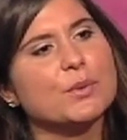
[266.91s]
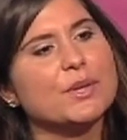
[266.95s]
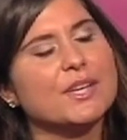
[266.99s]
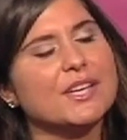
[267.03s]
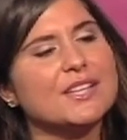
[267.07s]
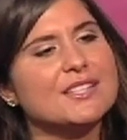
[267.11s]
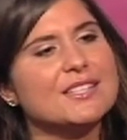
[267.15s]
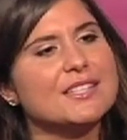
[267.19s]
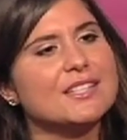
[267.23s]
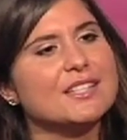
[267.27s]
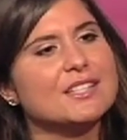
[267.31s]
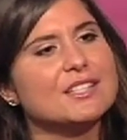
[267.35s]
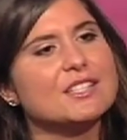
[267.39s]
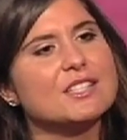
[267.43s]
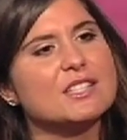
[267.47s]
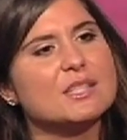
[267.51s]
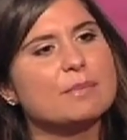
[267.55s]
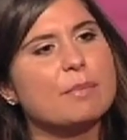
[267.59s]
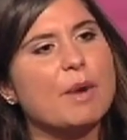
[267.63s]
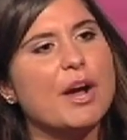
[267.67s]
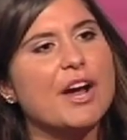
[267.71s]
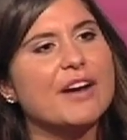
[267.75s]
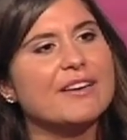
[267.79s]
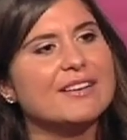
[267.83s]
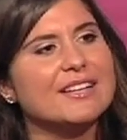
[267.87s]
were getting into
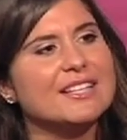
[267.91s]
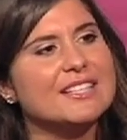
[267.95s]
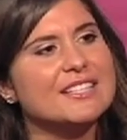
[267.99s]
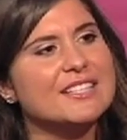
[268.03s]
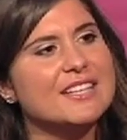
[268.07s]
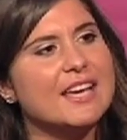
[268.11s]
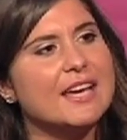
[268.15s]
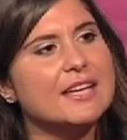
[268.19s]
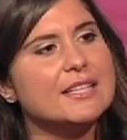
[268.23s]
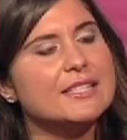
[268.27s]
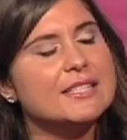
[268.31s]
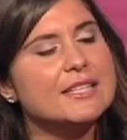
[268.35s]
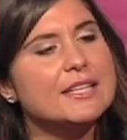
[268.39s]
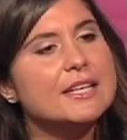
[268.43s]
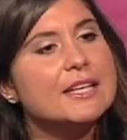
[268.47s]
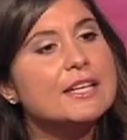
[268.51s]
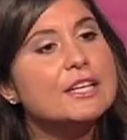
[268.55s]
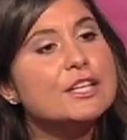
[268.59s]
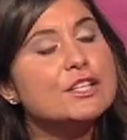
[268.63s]
spiraling debt.